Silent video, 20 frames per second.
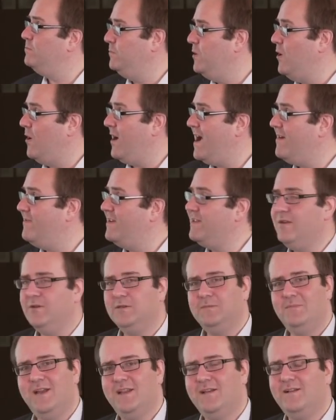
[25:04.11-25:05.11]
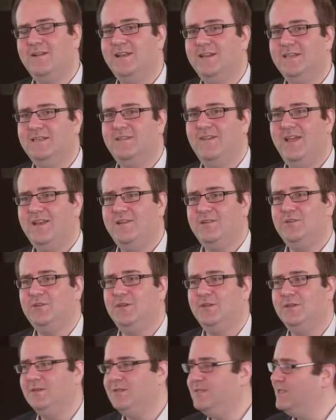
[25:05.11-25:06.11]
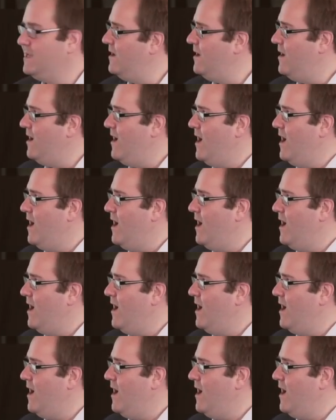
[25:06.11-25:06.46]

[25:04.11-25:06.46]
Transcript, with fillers: not having those medical interventions.